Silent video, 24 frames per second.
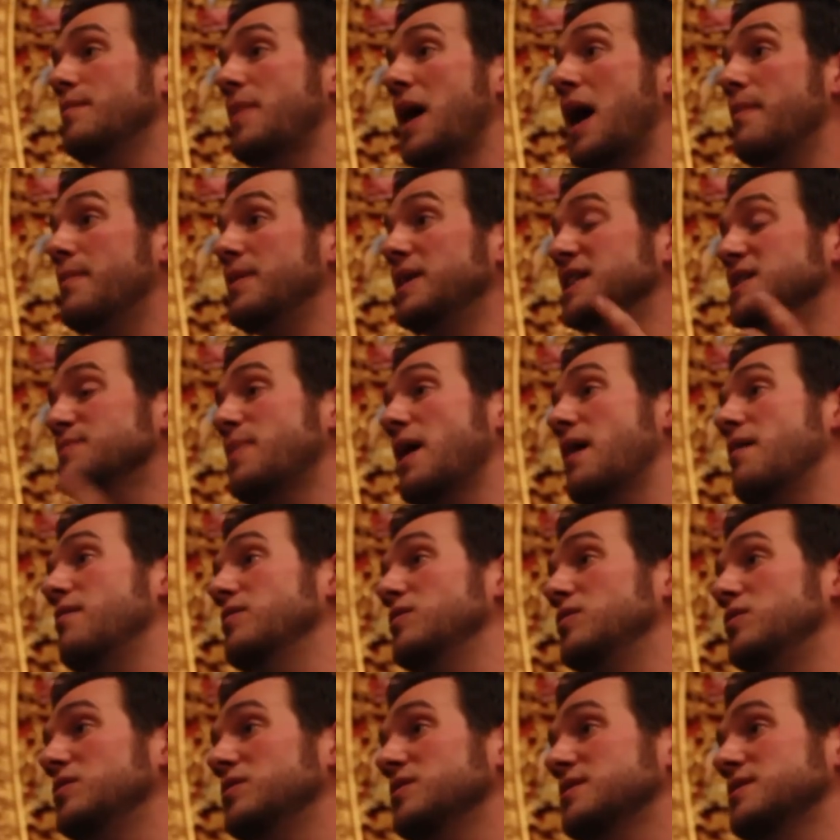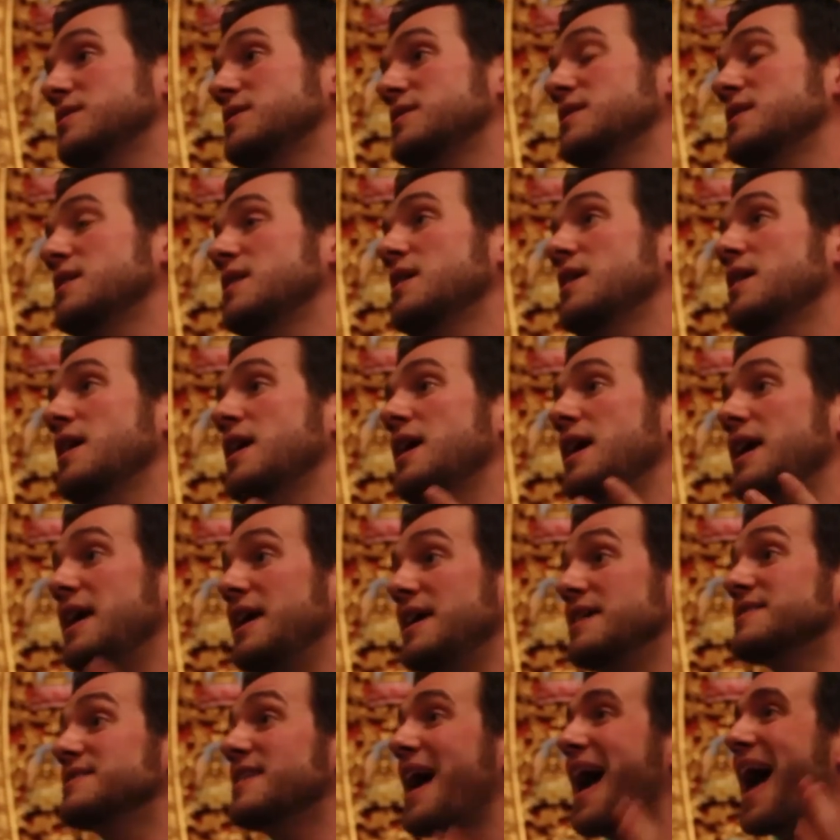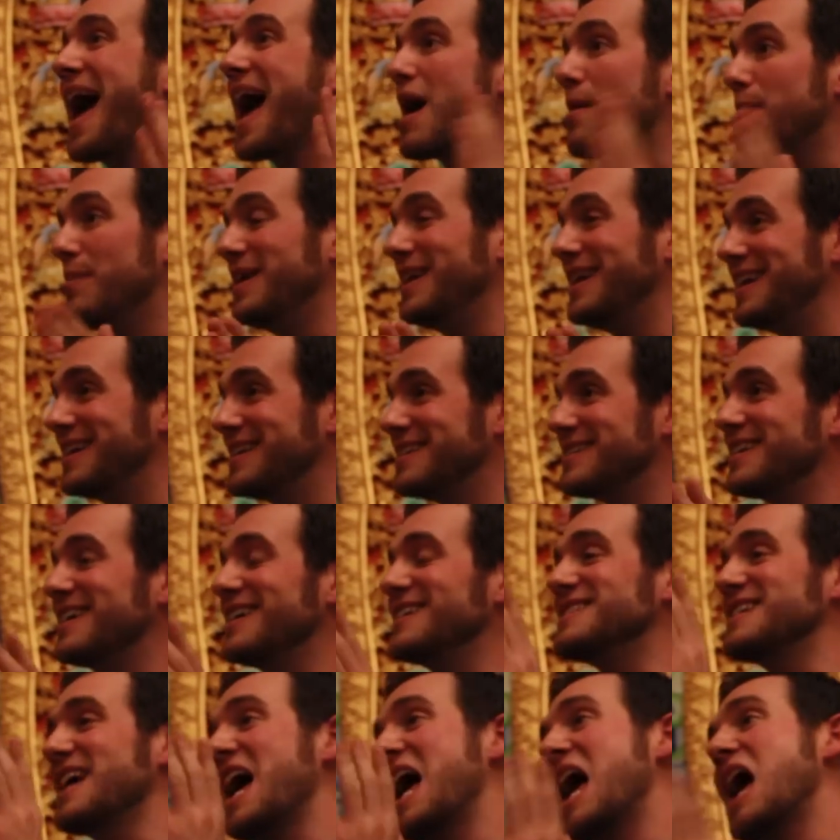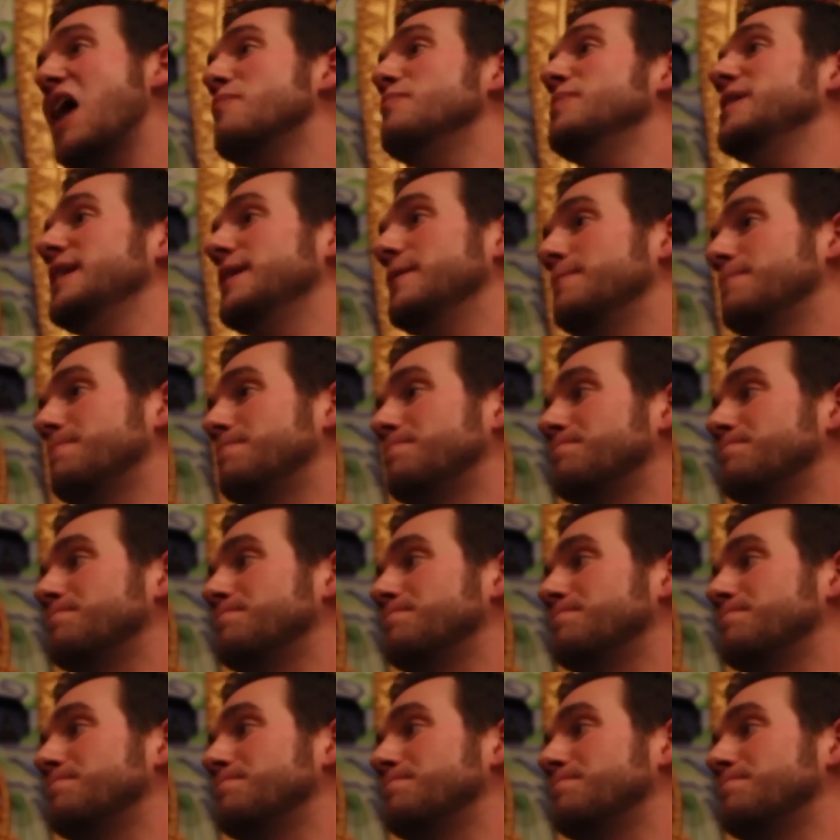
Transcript: happiness paradox is that happiness is a habit.